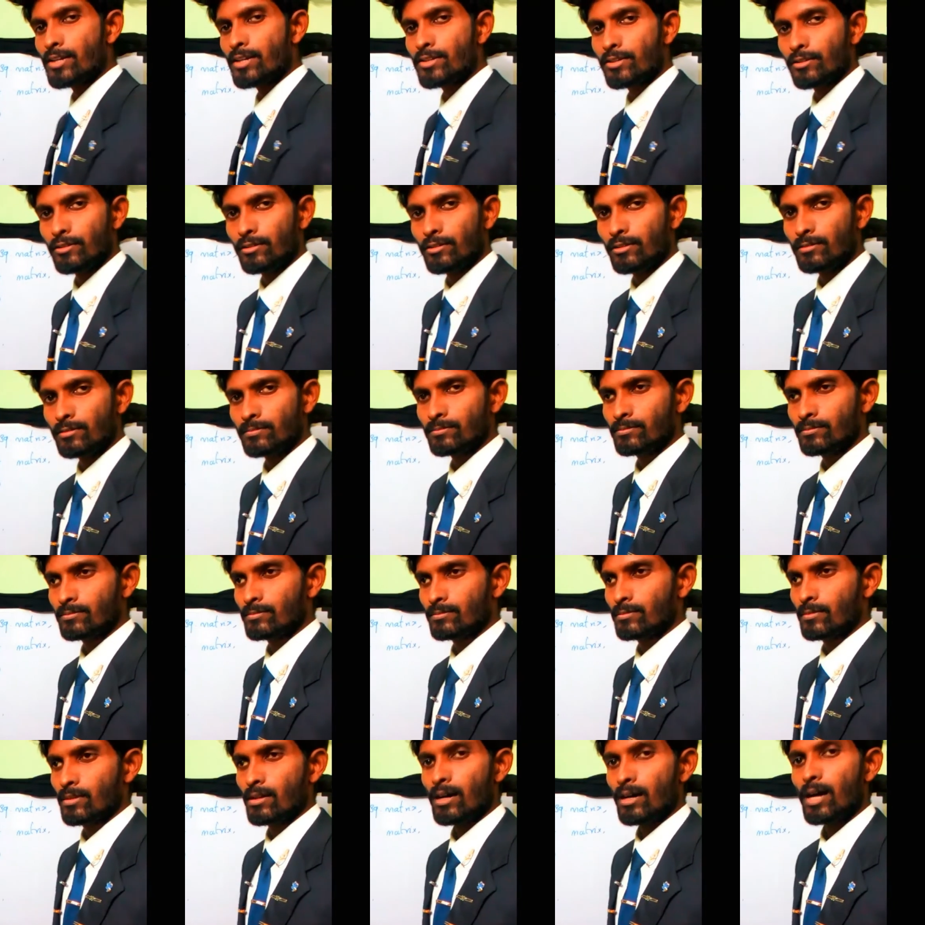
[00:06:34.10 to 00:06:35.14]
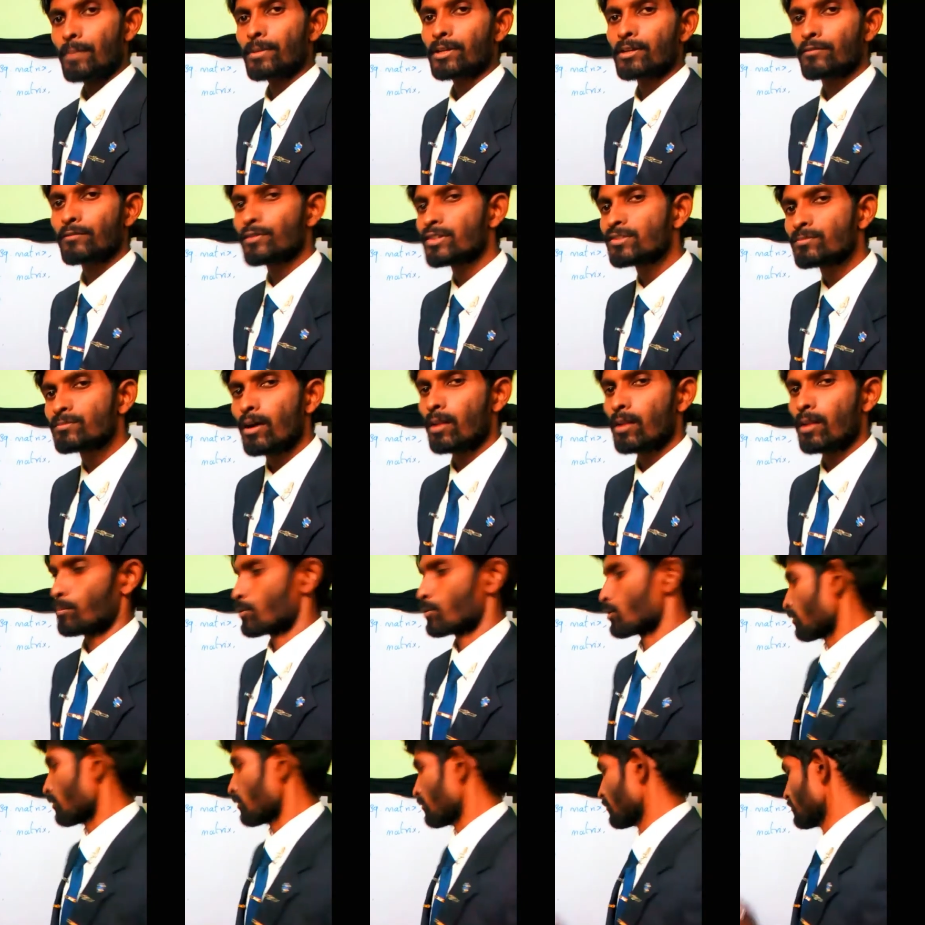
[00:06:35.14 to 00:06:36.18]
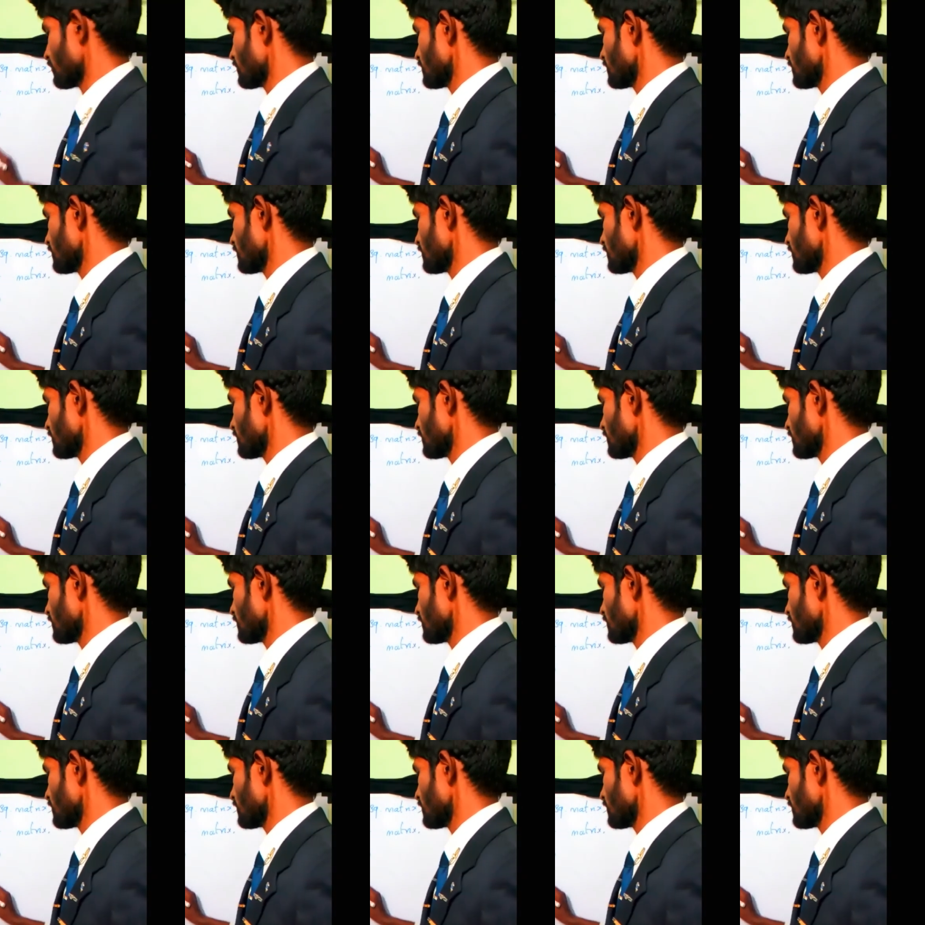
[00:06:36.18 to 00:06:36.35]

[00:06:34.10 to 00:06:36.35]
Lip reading: do, I make a very small proof.